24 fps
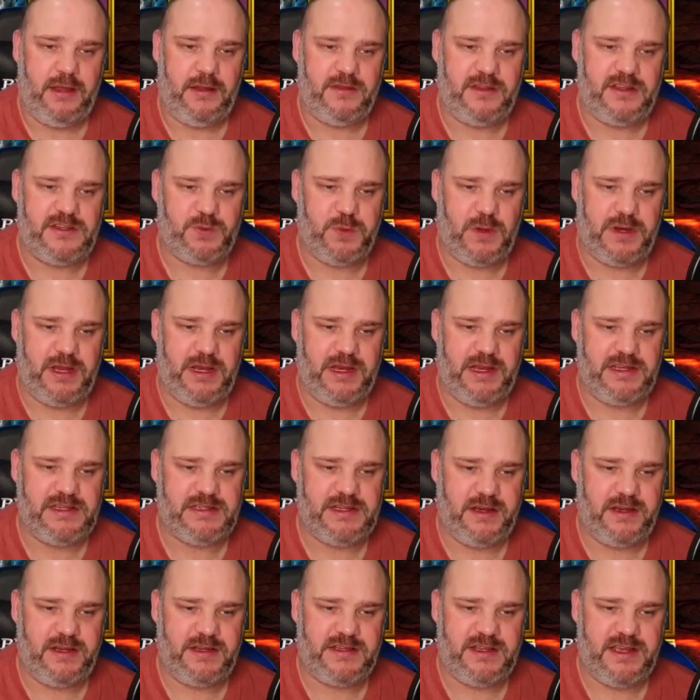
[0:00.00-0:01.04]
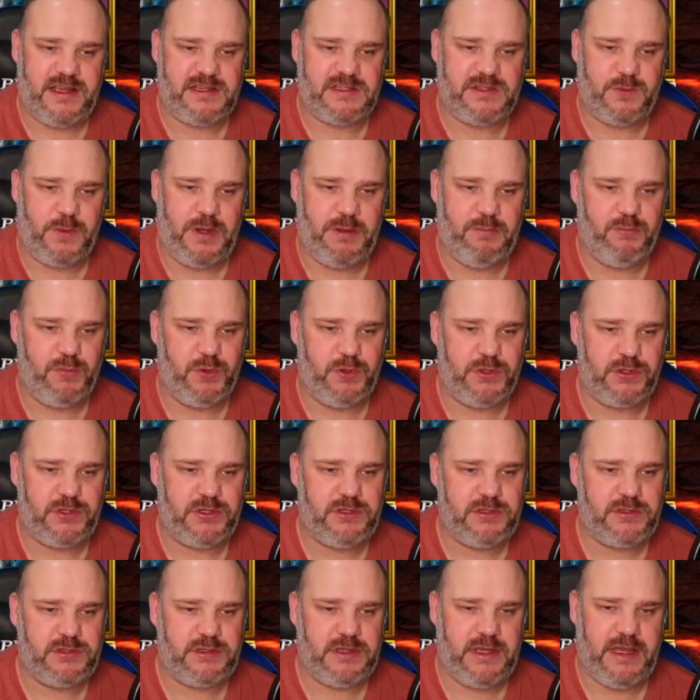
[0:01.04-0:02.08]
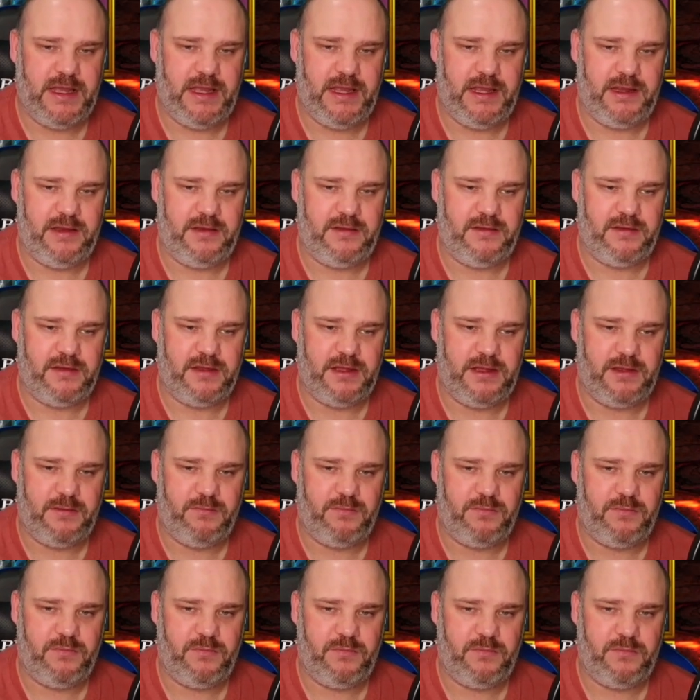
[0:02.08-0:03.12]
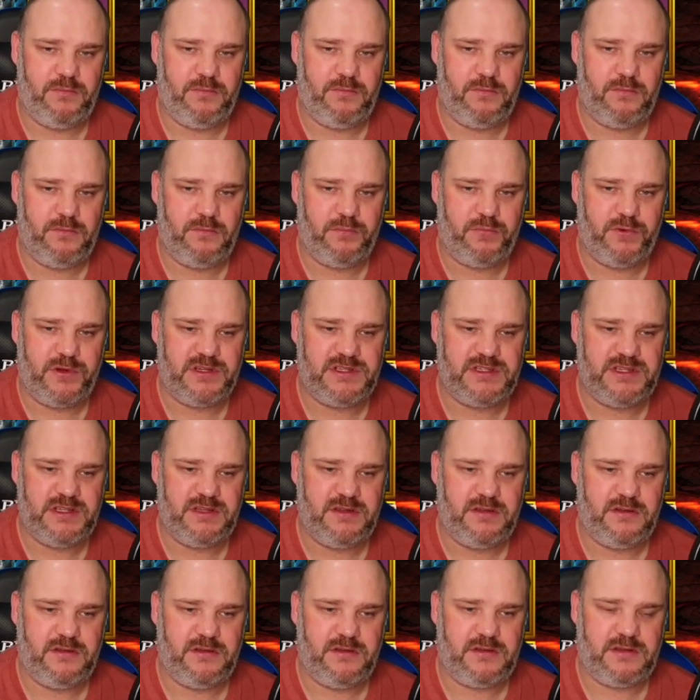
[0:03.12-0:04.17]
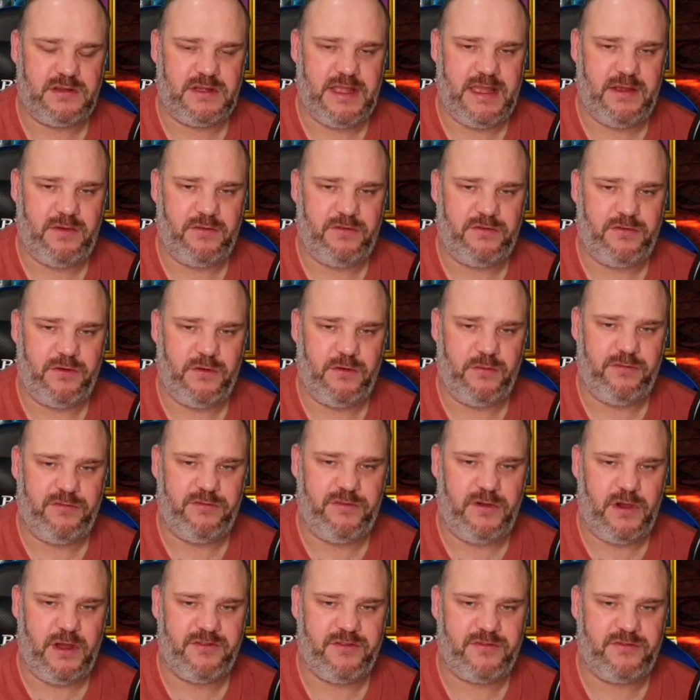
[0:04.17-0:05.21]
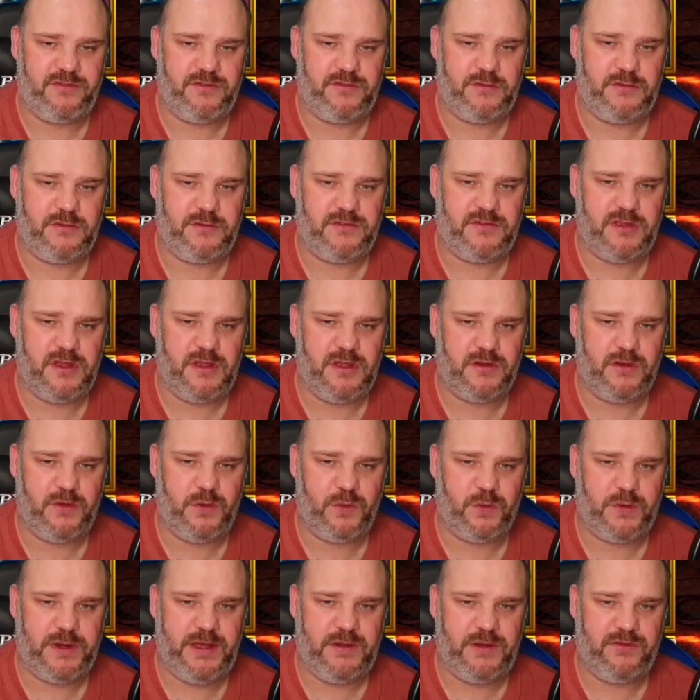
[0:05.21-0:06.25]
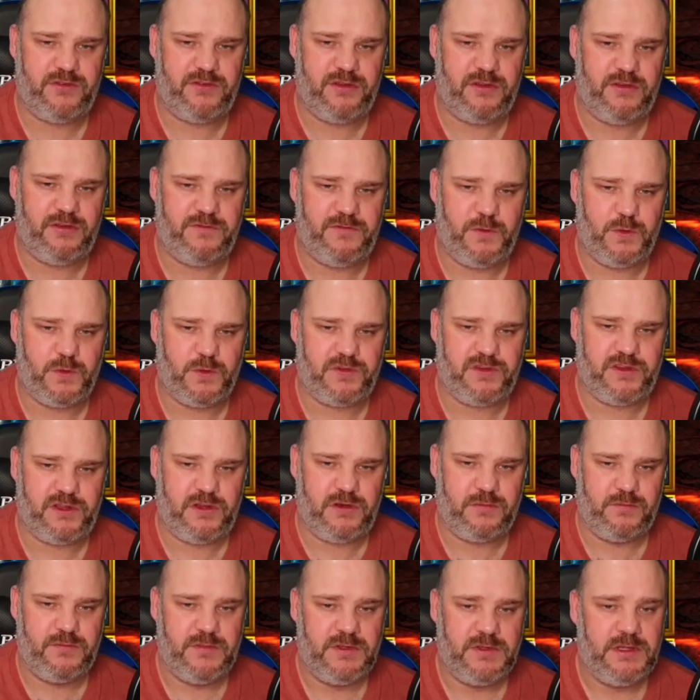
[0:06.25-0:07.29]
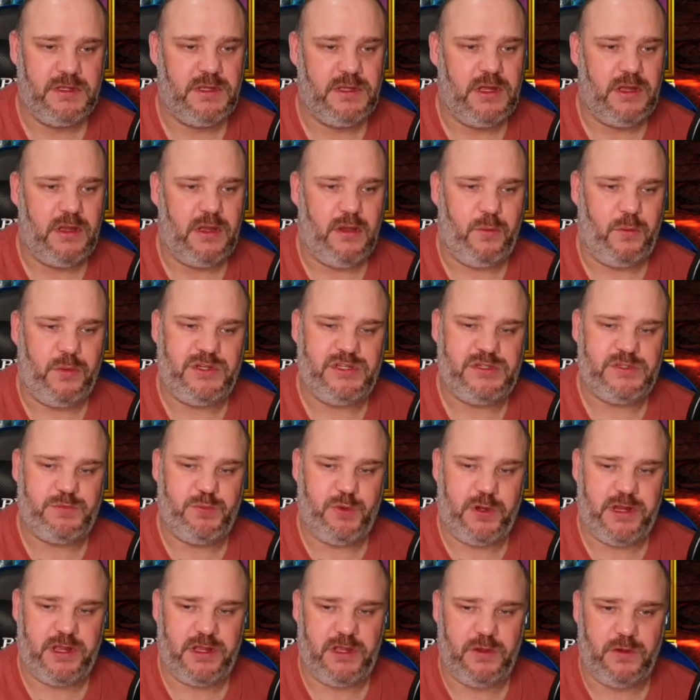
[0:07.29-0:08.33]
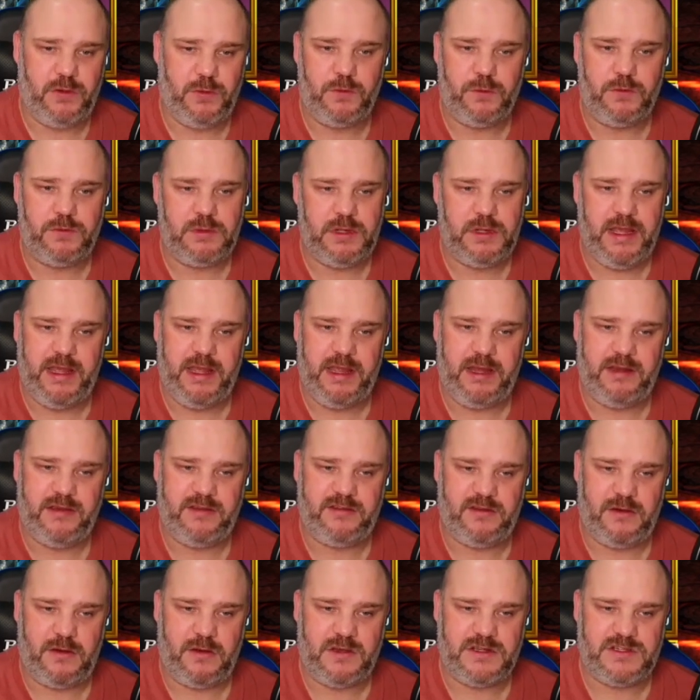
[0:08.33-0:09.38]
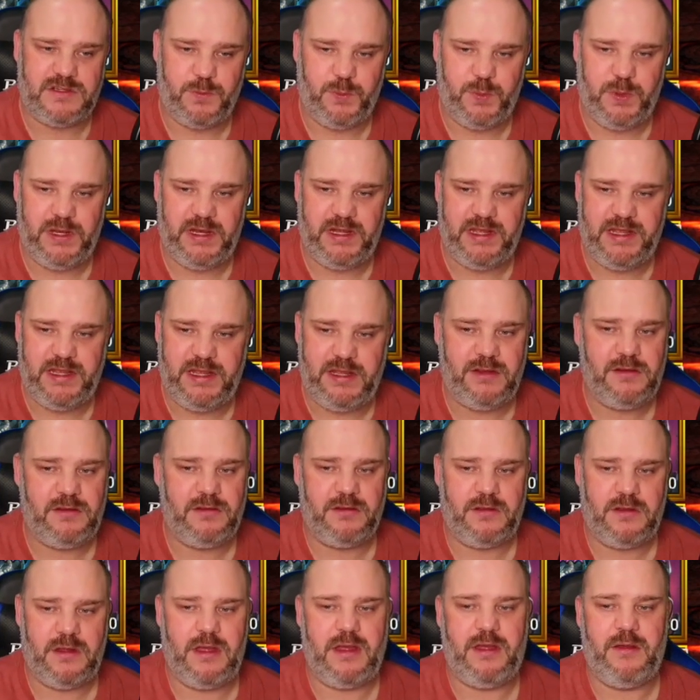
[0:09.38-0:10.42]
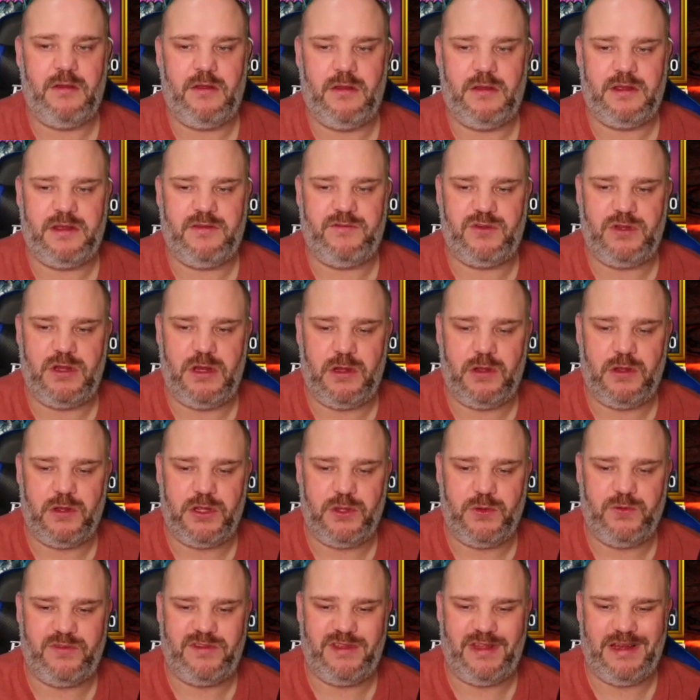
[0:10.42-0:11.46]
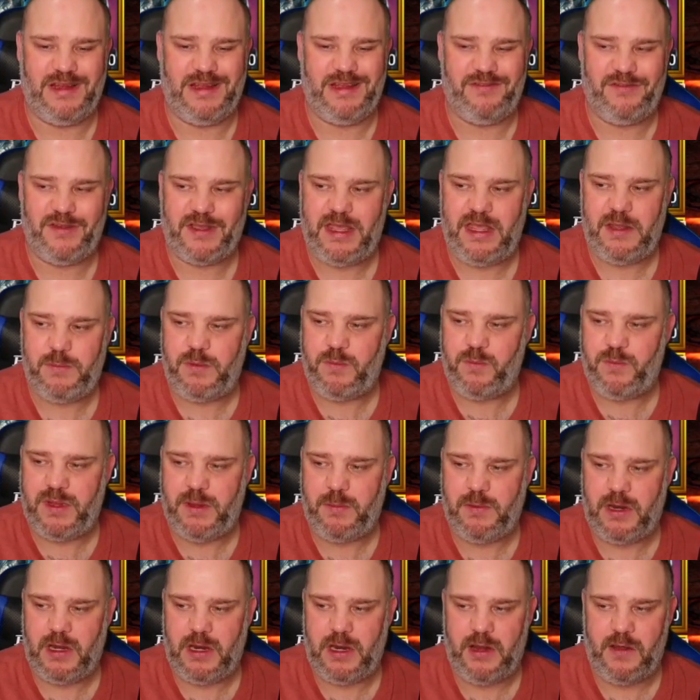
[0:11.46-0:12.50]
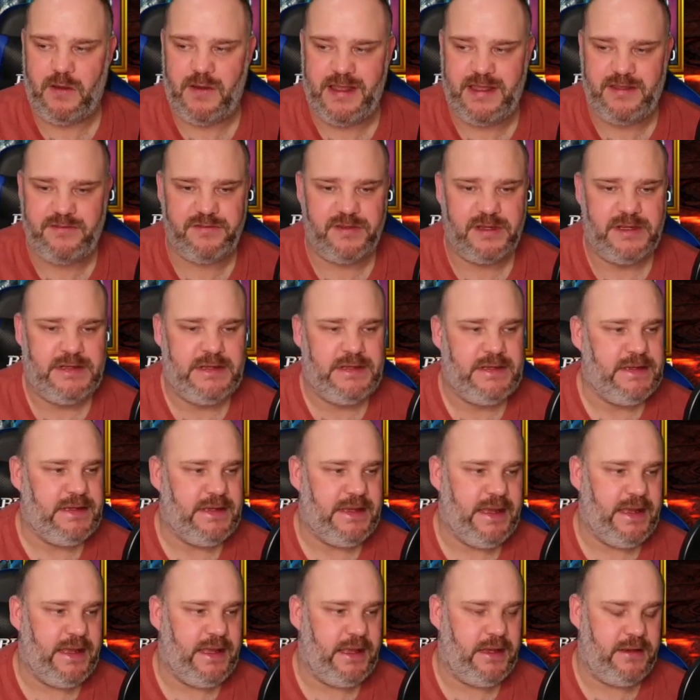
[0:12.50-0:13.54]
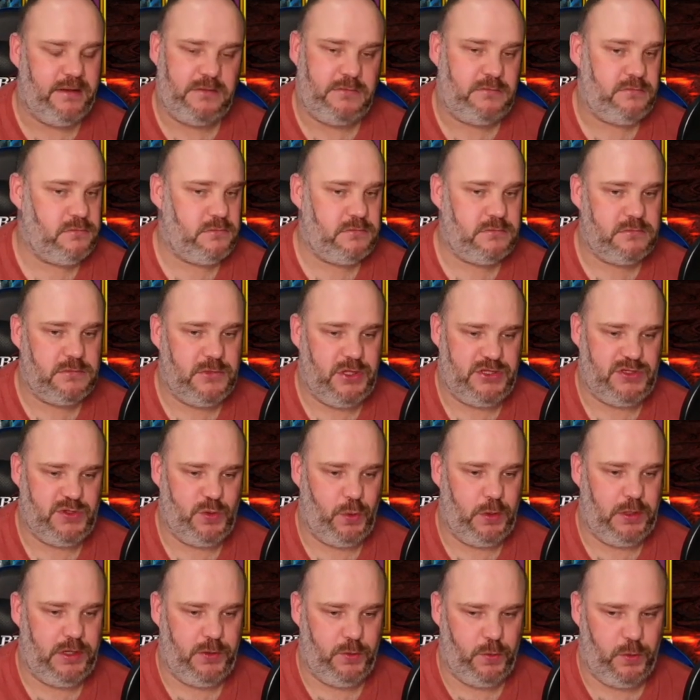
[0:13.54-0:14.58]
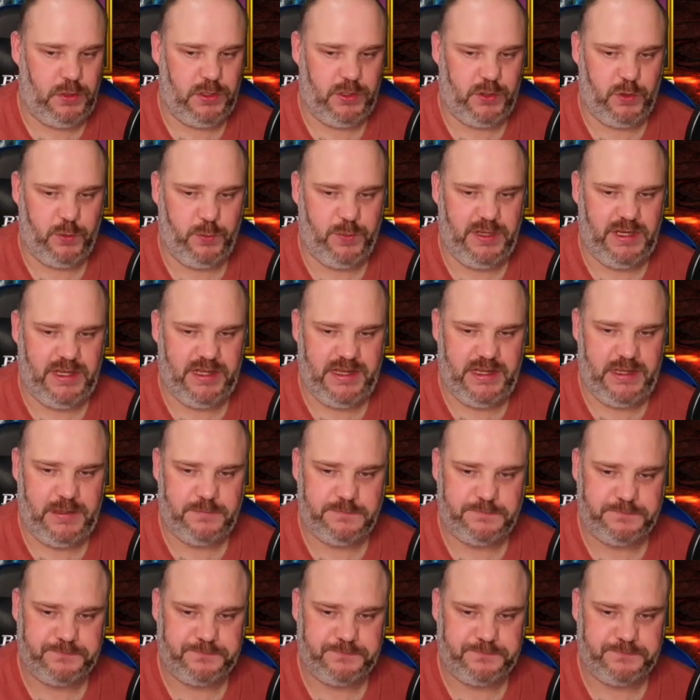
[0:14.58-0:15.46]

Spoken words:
This one at least only takes the 1 book, and brings it down from 5 turn cooldown to 4 turn, which is pretty cool, and it's a nice ability. Gives you a lot of utility for keeping people alive, and is all in all a good ability.